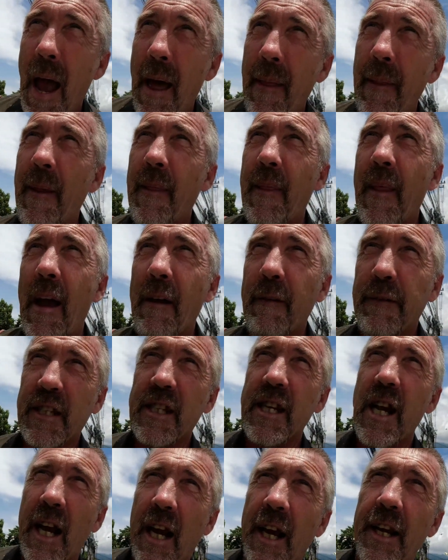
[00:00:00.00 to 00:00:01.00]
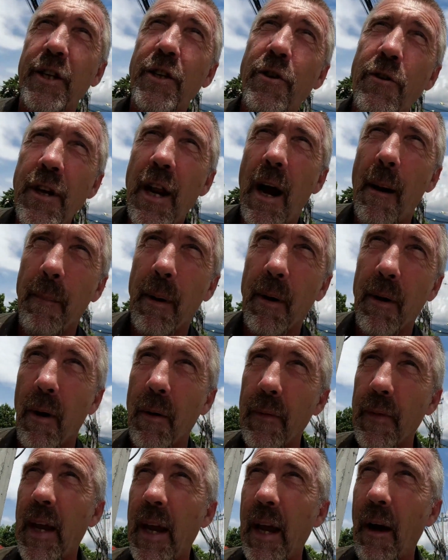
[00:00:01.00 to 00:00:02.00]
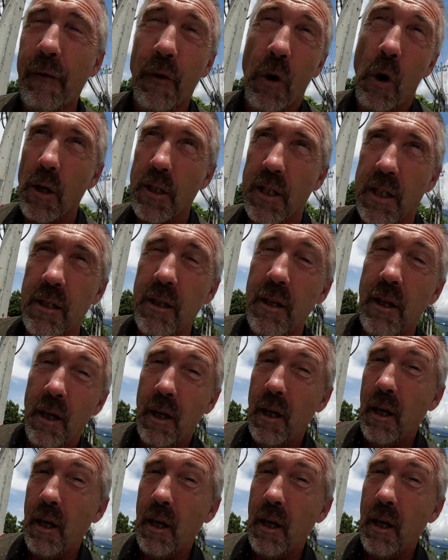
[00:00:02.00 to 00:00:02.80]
and then they've stuck a new number on there. Of course,